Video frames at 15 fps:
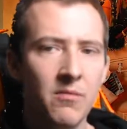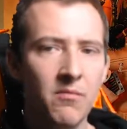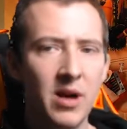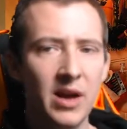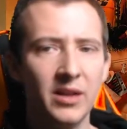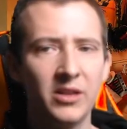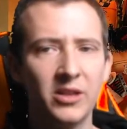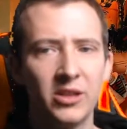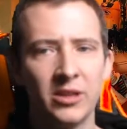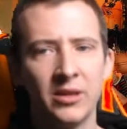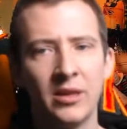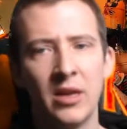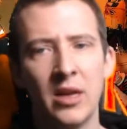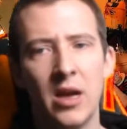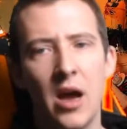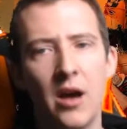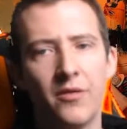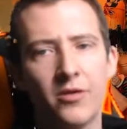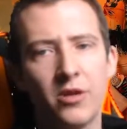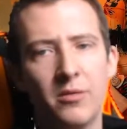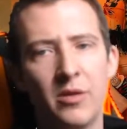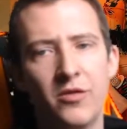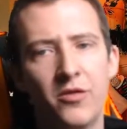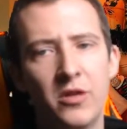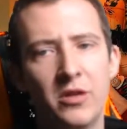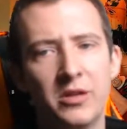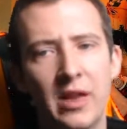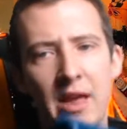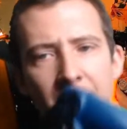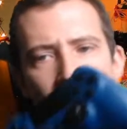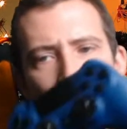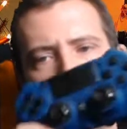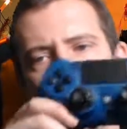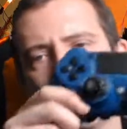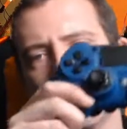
but I've got my first ever